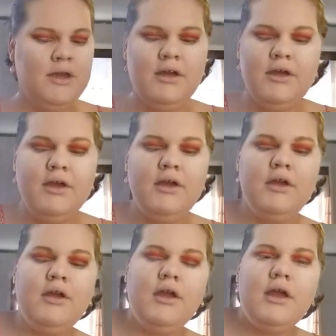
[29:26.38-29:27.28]
And if
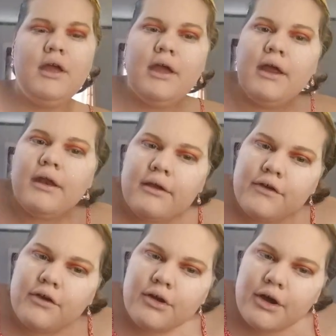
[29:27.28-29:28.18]
you know you
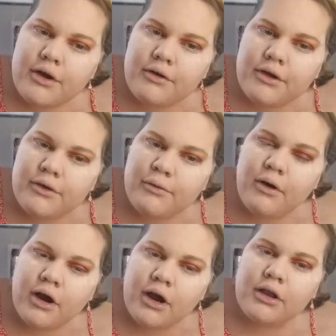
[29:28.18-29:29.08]
are allergic to
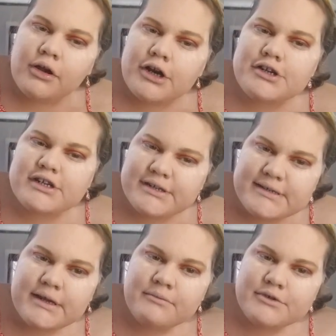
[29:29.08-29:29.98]
some shit,
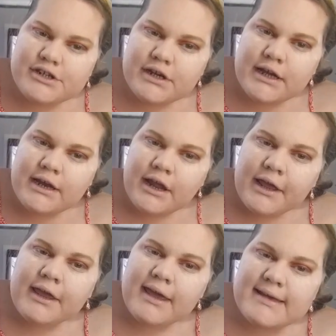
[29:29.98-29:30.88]
guess what?